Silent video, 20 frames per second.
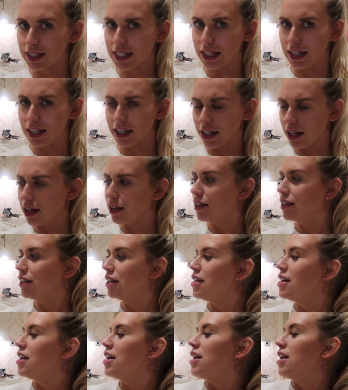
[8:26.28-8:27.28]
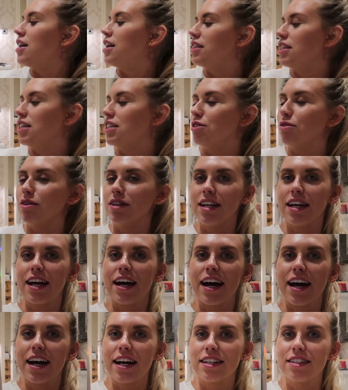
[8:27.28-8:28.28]
singular this one
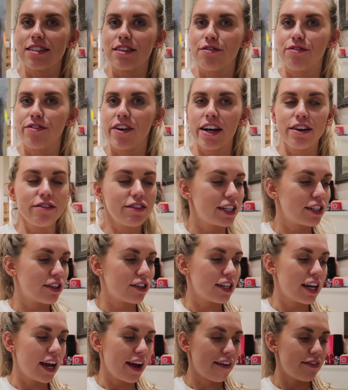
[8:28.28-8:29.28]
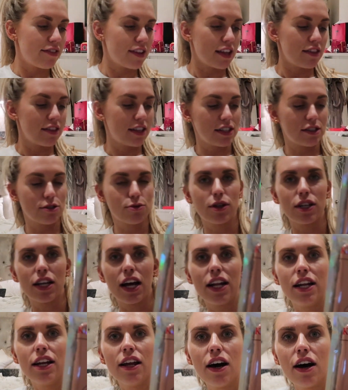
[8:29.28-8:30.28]
has Freya written on it and then this one,
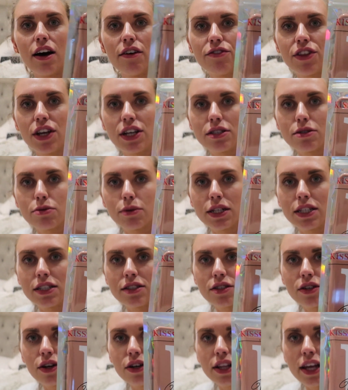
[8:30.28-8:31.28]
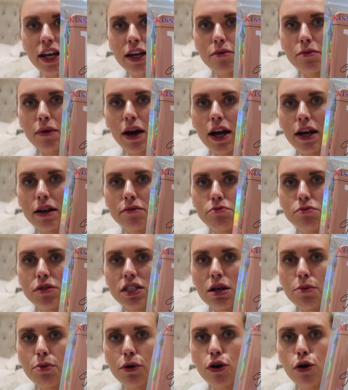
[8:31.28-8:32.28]
I love this one. It's got like my
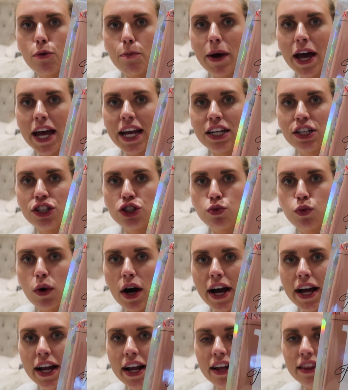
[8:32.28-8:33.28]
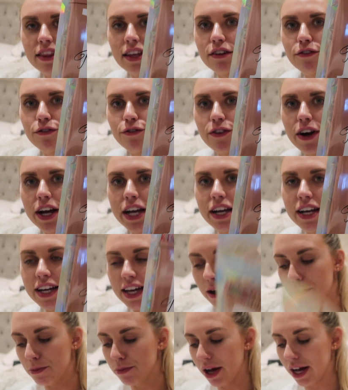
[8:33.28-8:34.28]
typical beige, white and then Freya
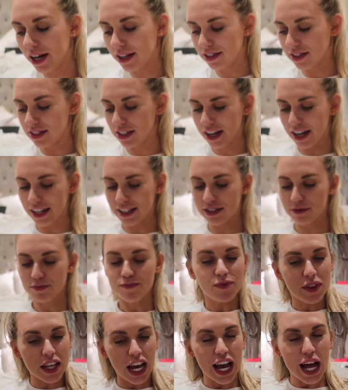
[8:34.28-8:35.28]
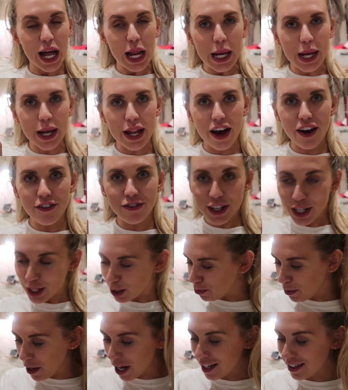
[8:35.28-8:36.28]
again personalised. Love a
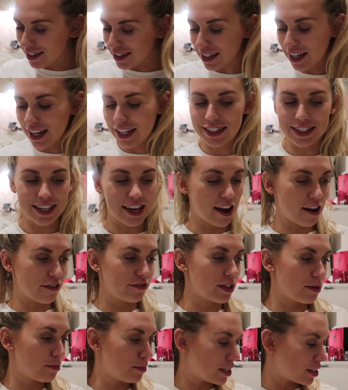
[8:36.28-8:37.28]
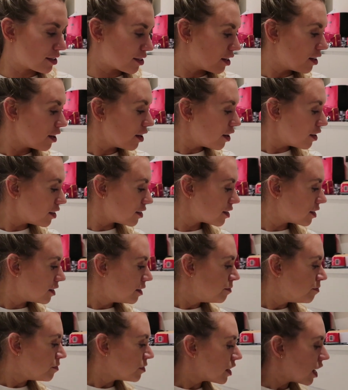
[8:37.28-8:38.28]
good personalised gift, it means a lot.
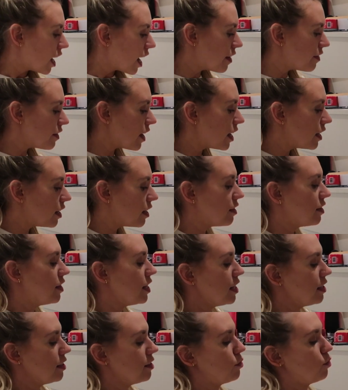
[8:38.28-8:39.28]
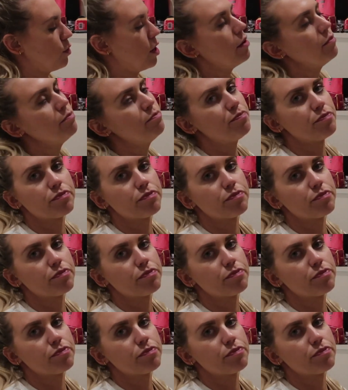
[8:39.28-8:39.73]
And then this one,